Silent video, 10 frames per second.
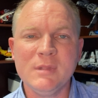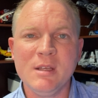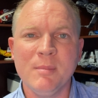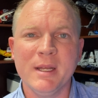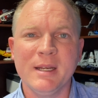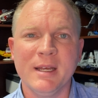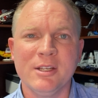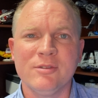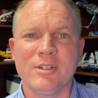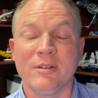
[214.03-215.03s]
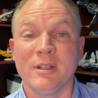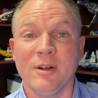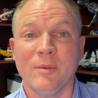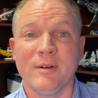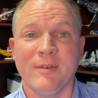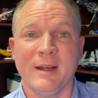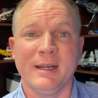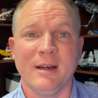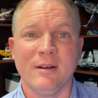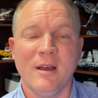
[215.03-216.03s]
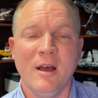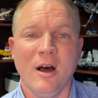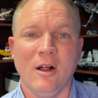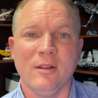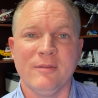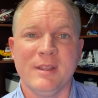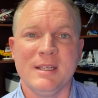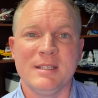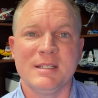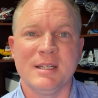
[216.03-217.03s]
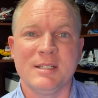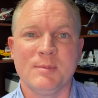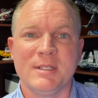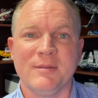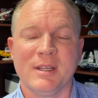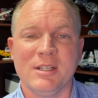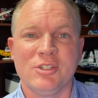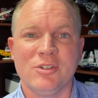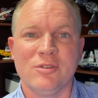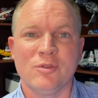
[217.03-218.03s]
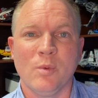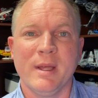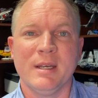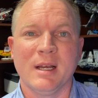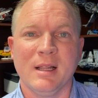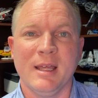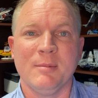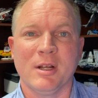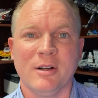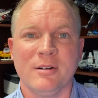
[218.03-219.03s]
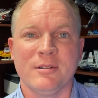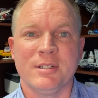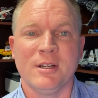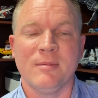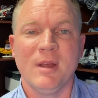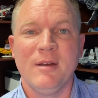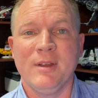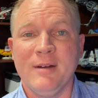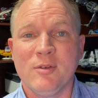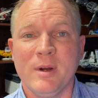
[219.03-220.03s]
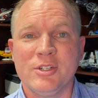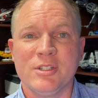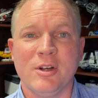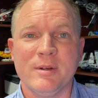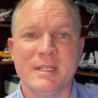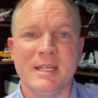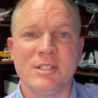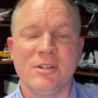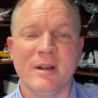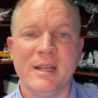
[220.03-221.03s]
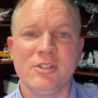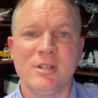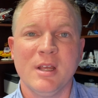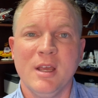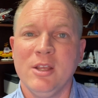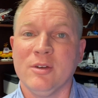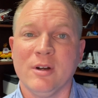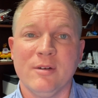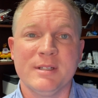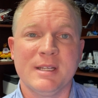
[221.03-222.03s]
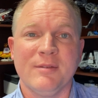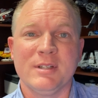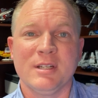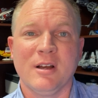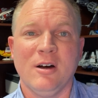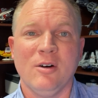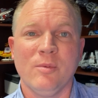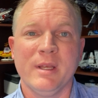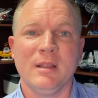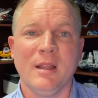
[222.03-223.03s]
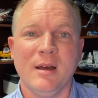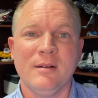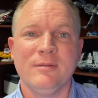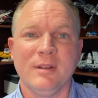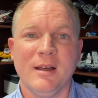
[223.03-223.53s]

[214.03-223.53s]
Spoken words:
But you certainly don't want to find out all of these specific issues when the claim occurs. So if you have questions, always ask your agent. You can always give us a call. We love